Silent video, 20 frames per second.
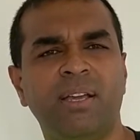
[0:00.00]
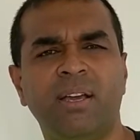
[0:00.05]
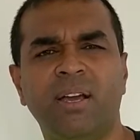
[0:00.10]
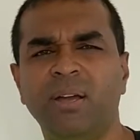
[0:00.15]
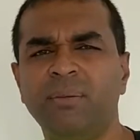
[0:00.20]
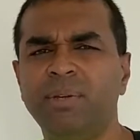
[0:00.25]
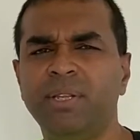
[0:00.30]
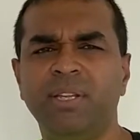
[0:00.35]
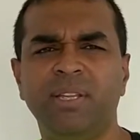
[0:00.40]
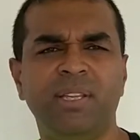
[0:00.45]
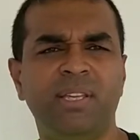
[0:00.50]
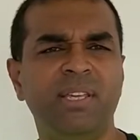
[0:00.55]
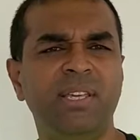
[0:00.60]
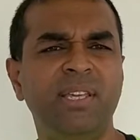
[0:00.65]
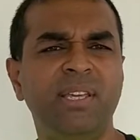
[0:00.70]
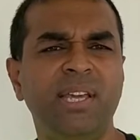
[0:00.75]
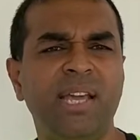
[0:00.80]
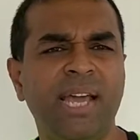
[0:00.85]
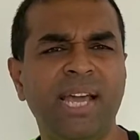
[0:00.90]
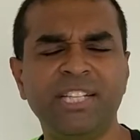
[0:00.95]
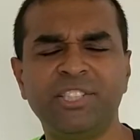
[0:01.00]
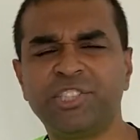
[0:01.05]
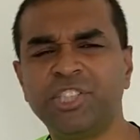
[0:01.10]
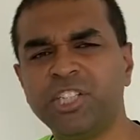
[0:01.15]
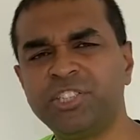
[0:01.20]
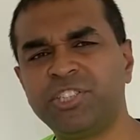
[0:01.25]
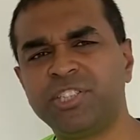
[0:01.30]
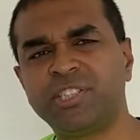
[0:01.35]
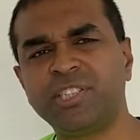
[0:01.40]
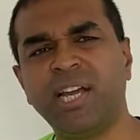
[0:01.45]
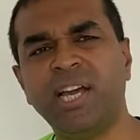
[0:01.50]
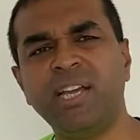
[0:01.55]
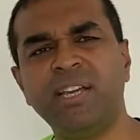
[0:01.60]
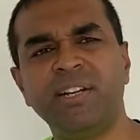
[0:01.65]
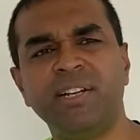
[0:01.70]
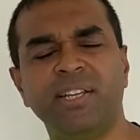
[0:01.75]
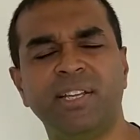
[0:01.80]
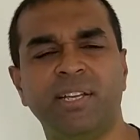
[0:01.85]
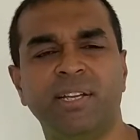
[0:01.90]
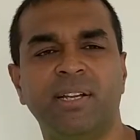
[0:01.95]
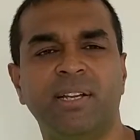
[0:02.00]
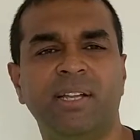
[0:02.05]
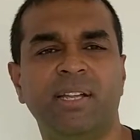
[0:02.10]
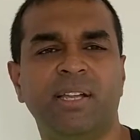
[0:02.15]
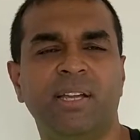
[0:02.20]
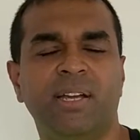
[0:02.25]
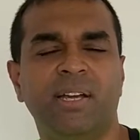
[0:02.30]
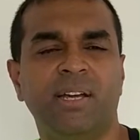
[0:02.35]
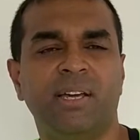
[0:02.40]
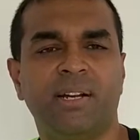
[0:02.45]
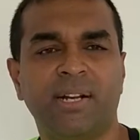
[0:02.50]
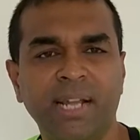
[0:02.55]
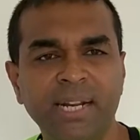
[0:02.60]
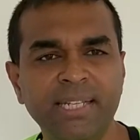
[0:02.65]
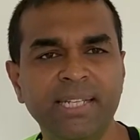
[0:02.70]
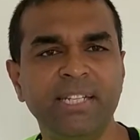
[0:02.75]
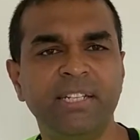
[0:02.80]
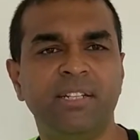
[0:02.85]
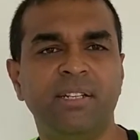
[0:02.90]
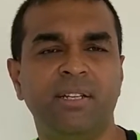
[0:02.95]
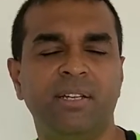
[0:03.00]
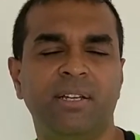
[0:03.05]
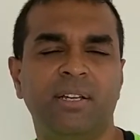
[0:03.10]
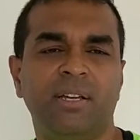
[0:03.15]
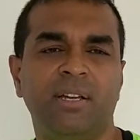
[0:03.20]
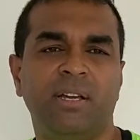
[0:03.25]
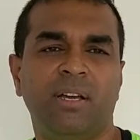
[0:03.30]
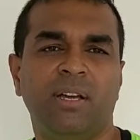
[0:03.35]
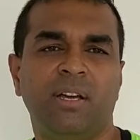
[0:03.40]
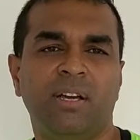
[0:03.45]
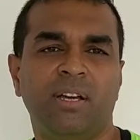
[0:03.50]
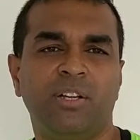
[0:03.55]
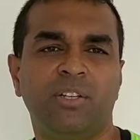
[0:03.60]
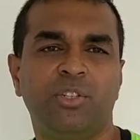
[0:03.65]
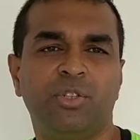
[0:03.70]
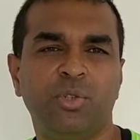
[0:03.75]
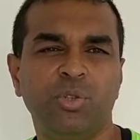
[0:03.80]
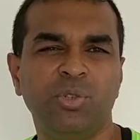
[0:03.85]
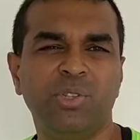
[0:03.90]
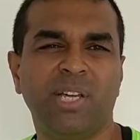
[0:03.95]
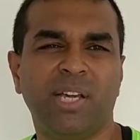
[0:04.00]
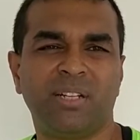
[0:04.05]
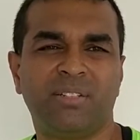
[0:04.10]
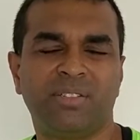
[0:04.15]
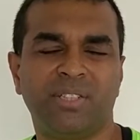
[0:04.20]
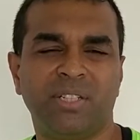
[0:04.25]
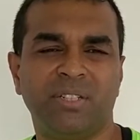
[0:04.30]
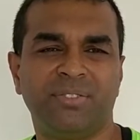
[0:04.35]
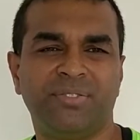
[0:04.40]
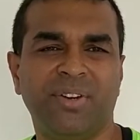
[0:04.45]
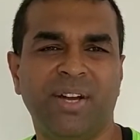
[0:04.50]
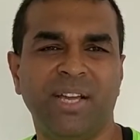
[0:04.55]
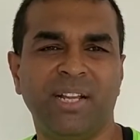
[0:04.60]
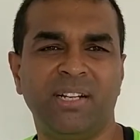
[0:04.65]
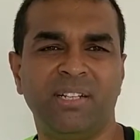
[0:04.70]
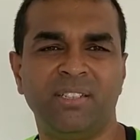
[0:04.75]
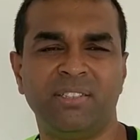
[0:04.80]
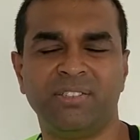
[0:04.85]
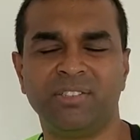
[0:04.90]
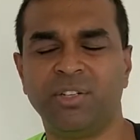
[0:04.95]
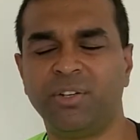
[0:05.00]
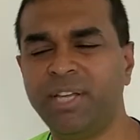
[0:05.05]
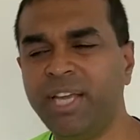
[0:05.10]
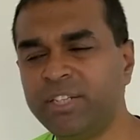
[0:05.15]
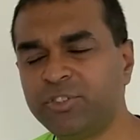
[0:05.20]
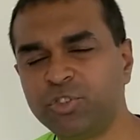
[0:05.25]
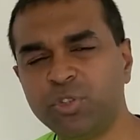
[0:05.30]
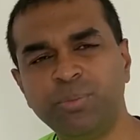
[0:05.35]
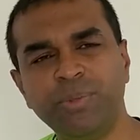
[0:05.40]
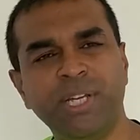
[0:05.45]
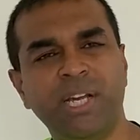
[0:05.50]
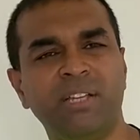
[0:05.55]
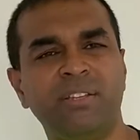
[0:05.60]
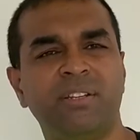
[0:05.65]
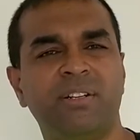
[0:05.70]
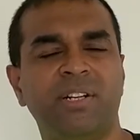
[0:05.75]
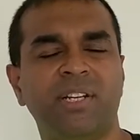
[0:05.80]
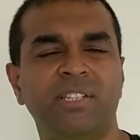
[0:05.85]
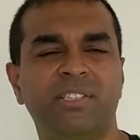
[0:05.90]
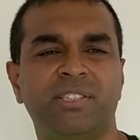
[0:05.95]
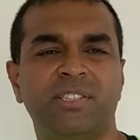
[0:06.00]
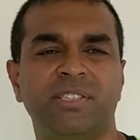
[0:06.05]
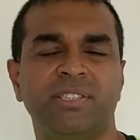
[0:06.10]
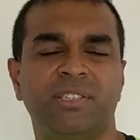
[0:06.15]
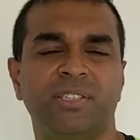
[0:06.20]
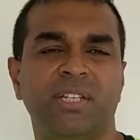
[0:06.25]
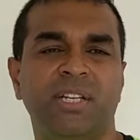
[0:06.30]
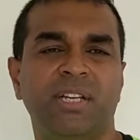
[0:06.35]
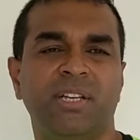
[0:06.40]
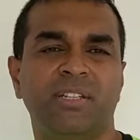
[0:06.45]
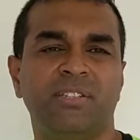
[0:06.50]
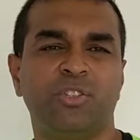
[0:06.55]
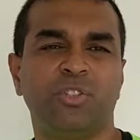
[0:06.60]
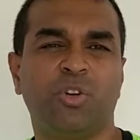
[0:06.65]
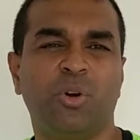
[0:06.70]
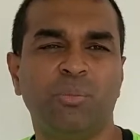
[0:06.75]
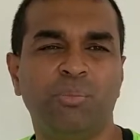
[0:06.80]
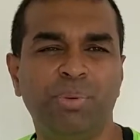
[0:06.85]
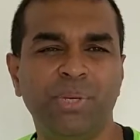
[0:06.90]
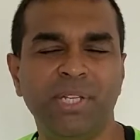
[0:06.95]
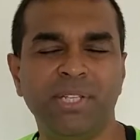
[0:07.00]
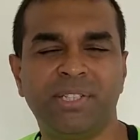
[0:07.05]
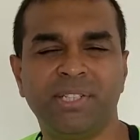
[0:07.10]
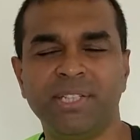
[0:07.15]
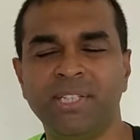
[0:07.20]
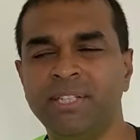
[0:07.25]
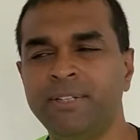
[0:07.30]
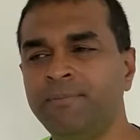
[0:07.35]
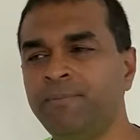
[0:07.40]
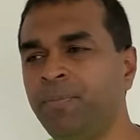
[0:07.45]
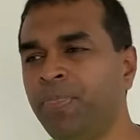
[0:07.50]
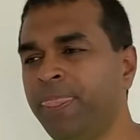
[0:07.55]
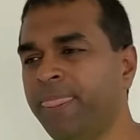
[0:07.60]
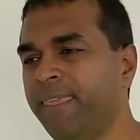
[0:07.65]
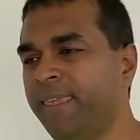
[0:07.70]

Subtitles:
I mean, he had such a tiring run in to that finals. You know, he had so many other races to compete in.